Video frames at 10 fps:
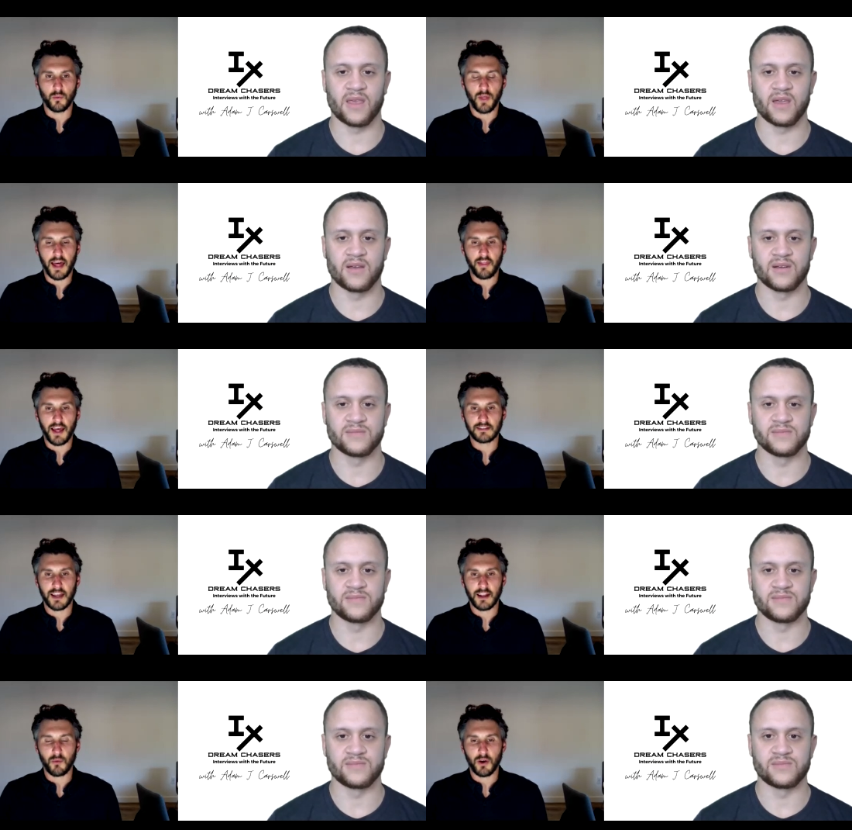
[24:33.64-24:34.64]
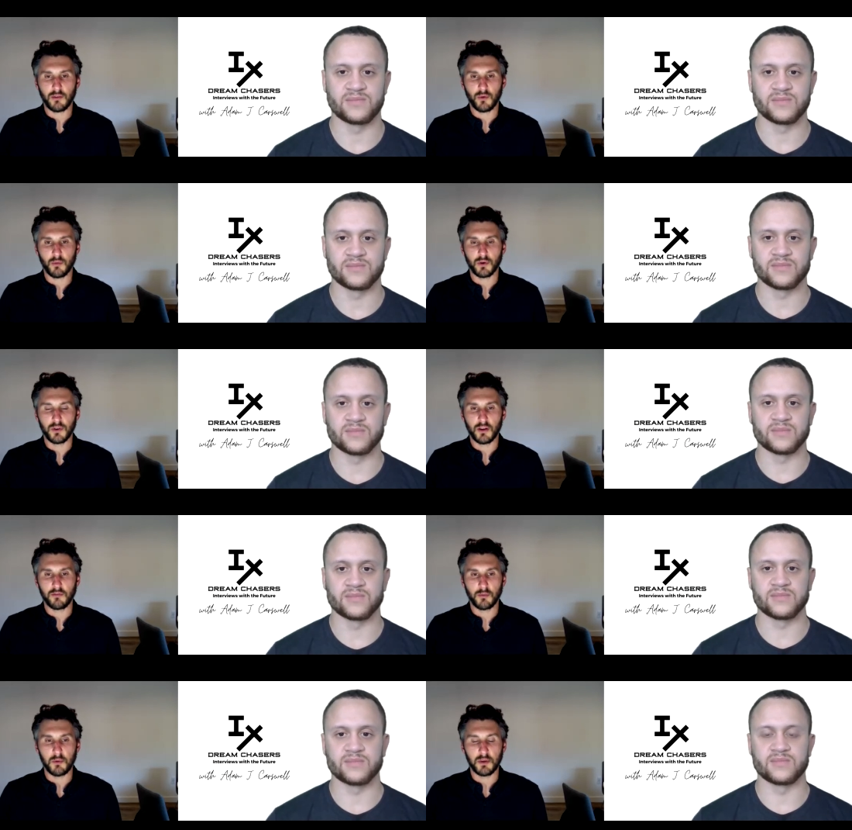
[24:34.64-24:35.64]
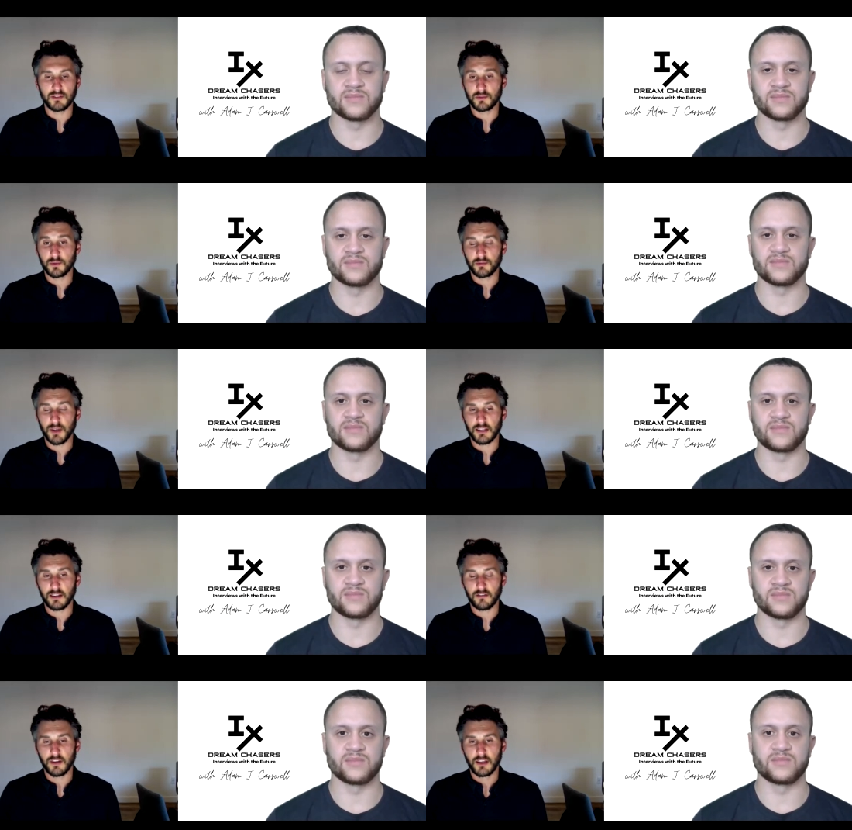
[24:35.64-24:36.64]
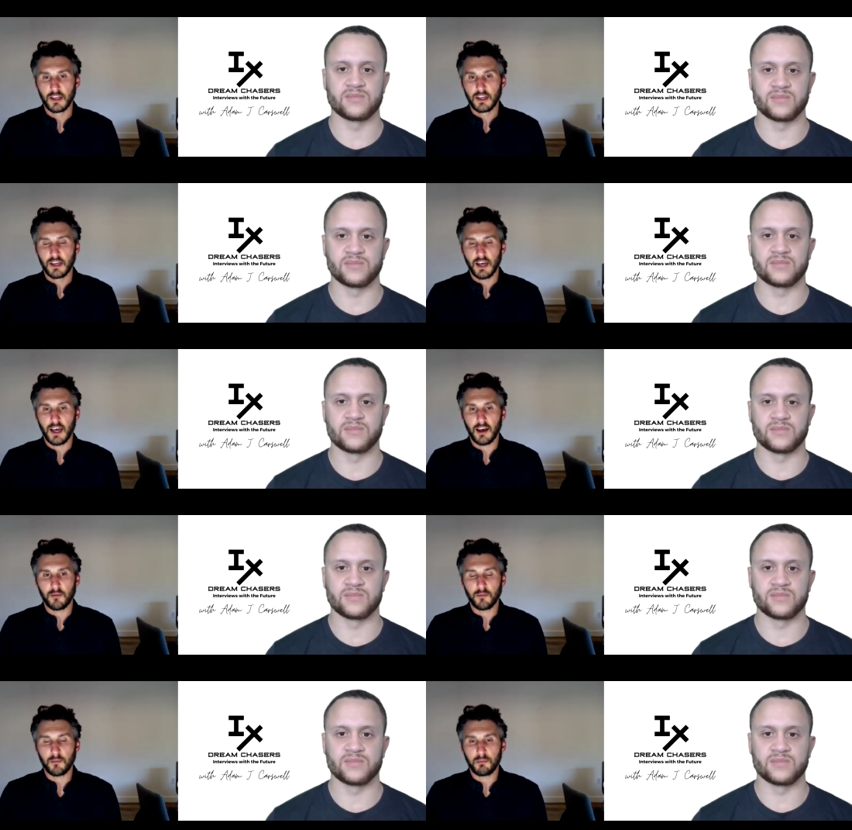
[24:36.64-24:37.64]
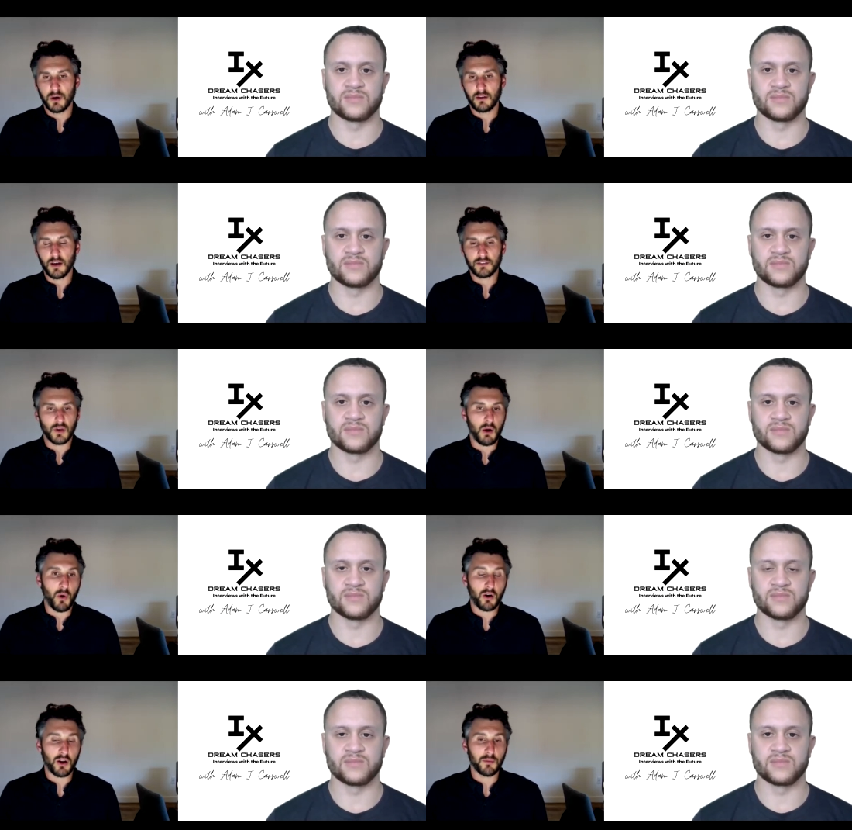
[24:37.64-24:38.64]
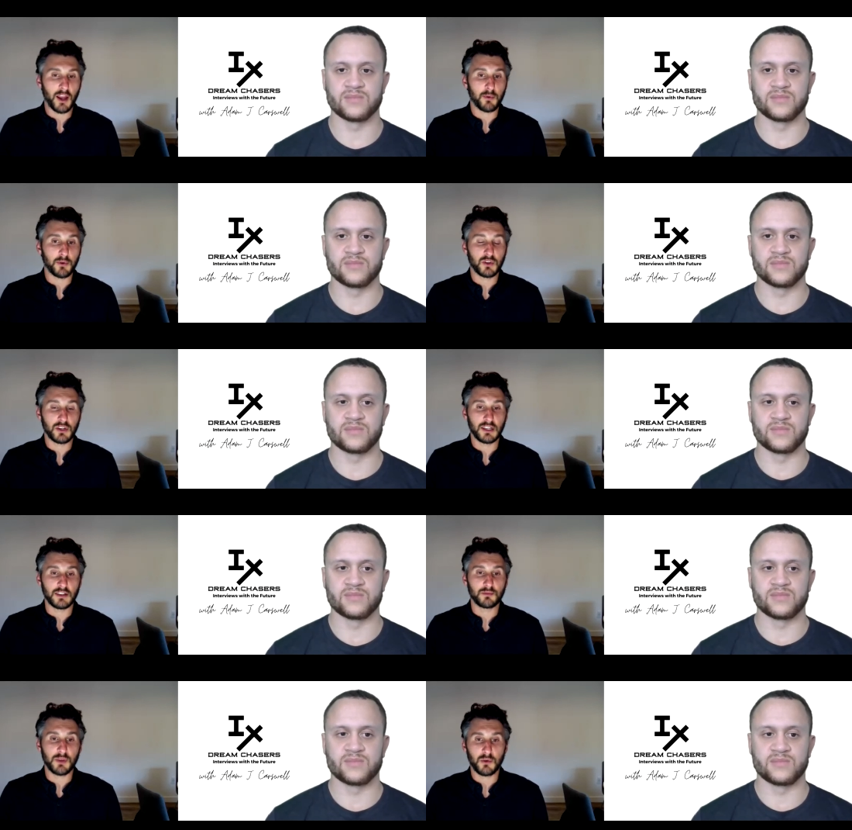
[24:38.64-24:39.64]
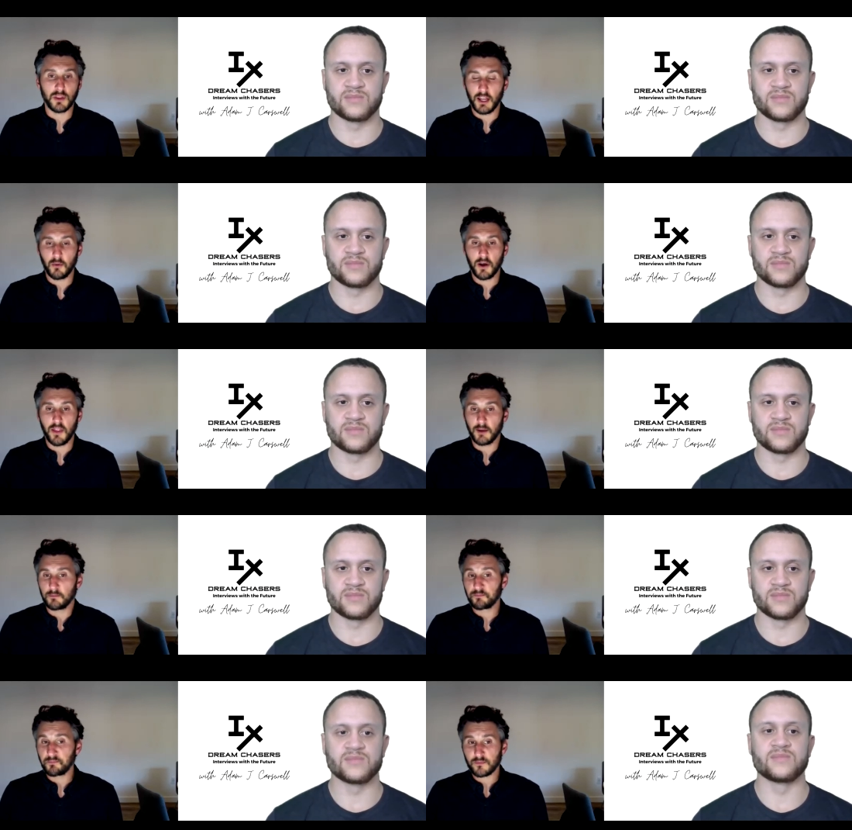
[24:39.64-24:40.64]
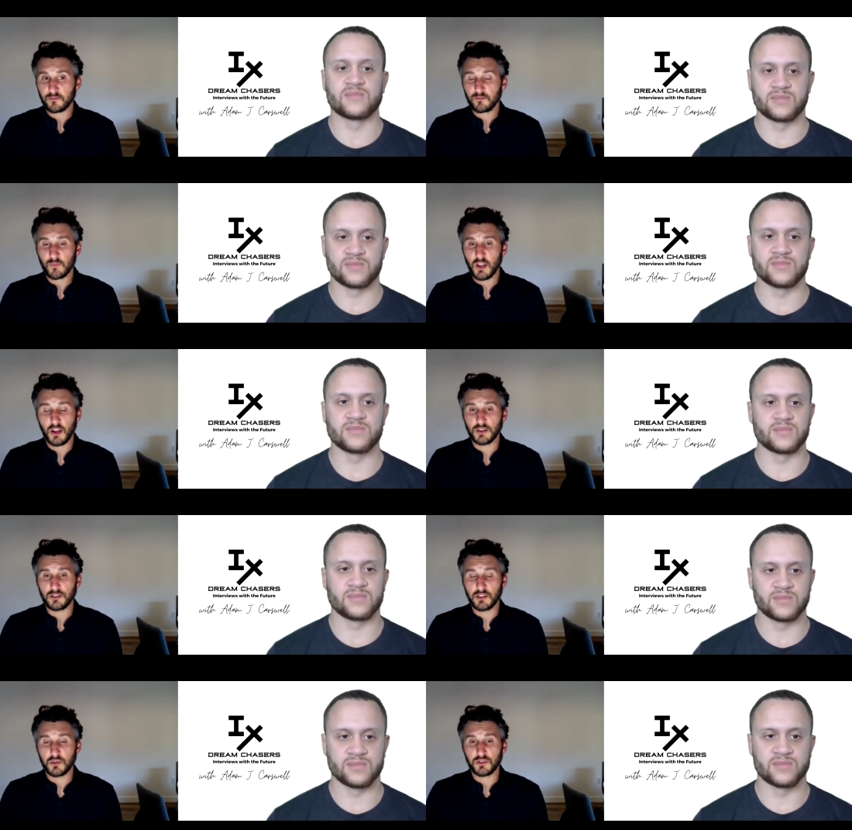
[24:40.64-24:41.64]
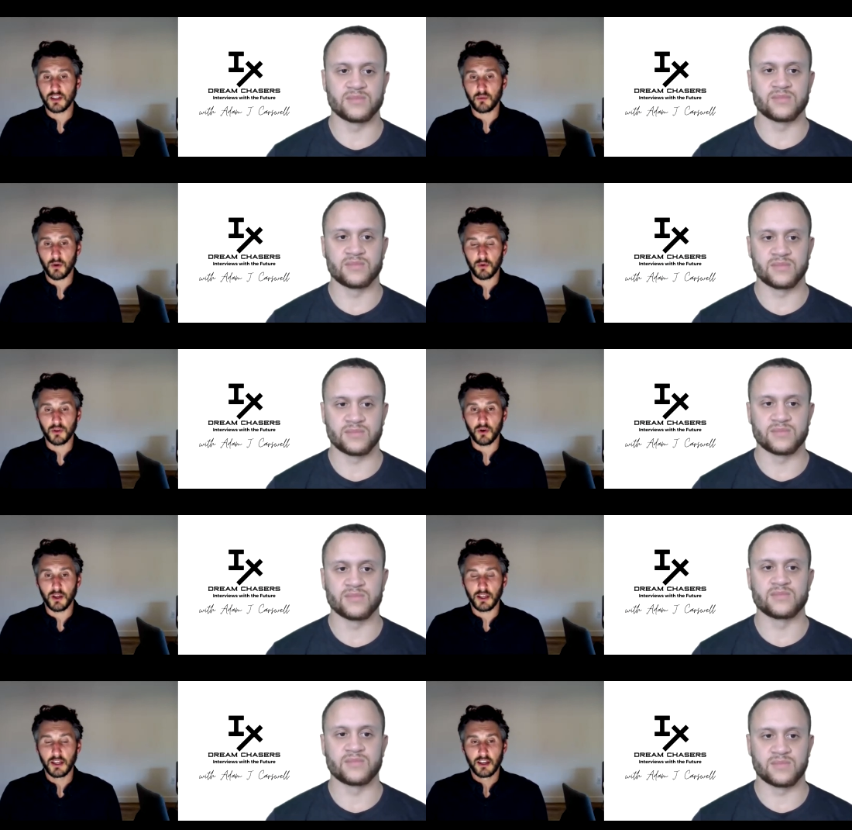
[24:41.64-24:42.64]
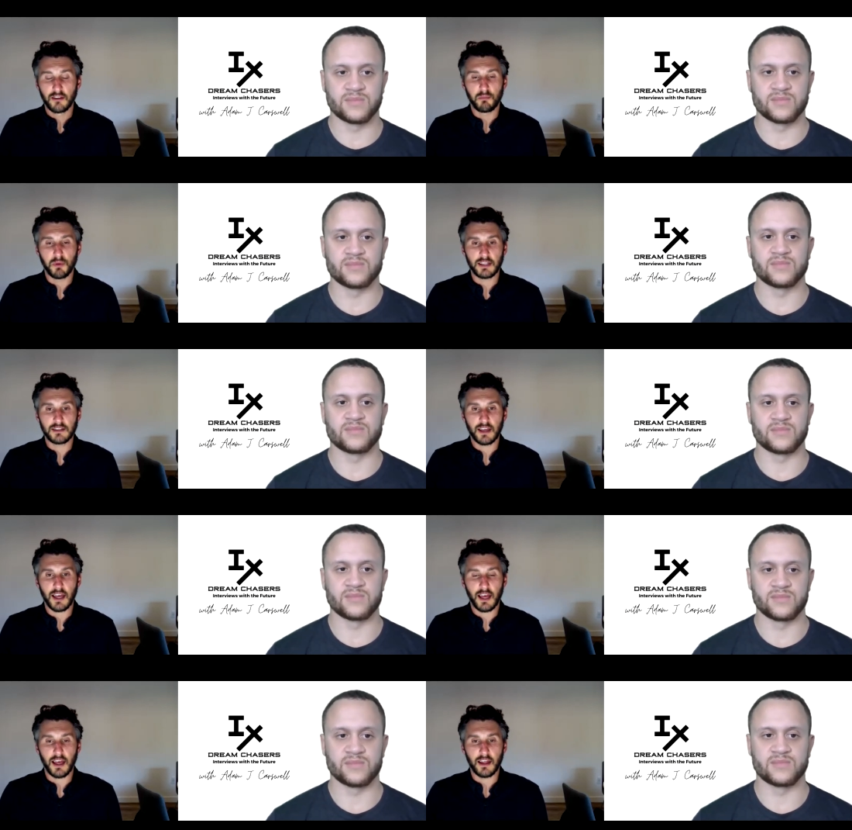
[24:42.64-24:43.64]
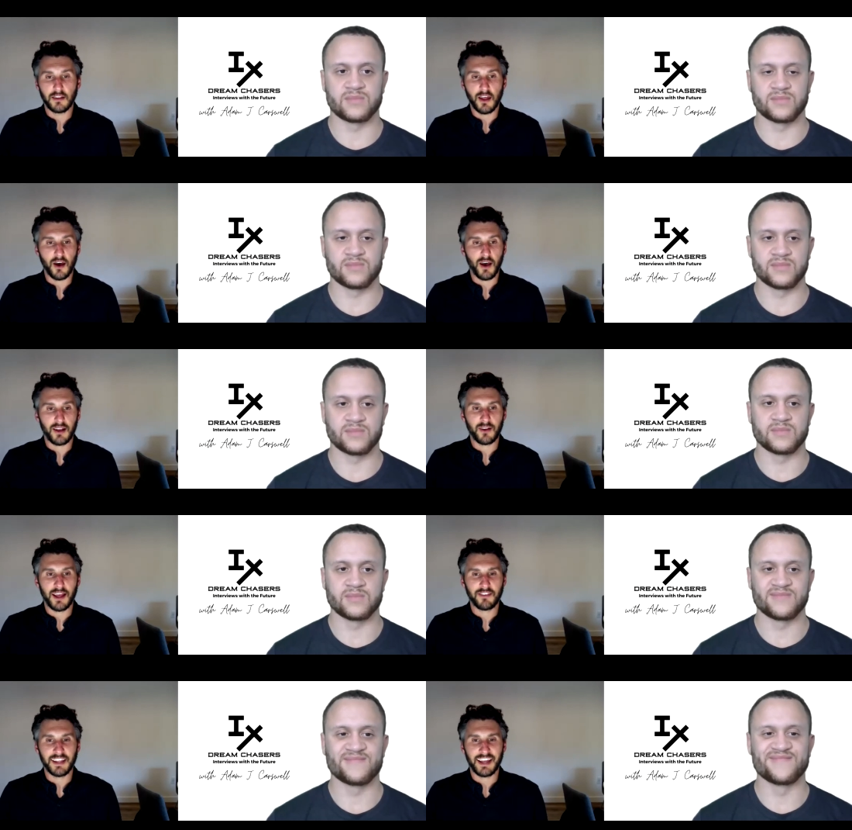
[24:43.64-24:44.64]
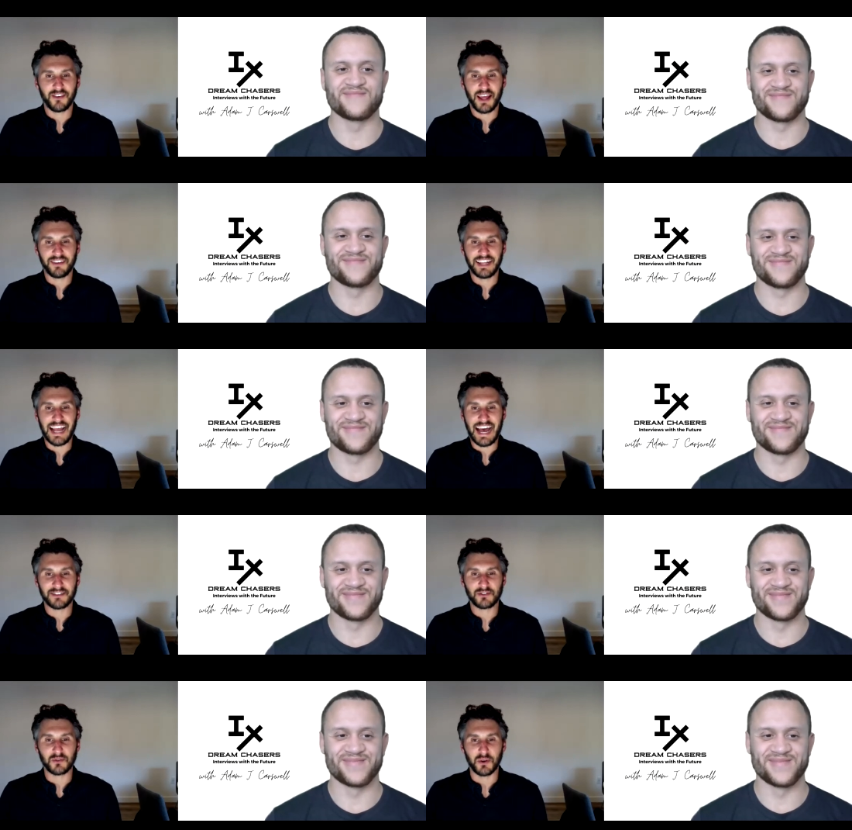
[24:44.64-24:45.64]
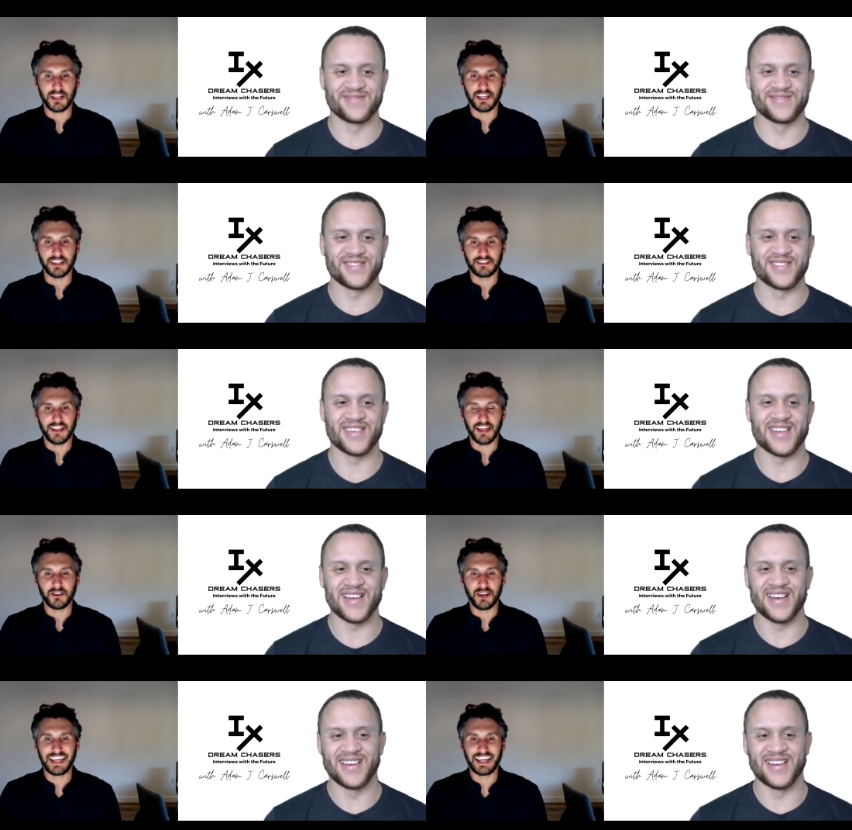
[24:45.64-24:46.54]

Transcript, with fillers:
Speaker 1: that that's kind of what what we're doing from a business perspective um, but uh, so i welcome the opportunity to speak with anyone that you know is interested in what we're doing but uh, no, I don't have any. I don't have any asks or needs. Thank you,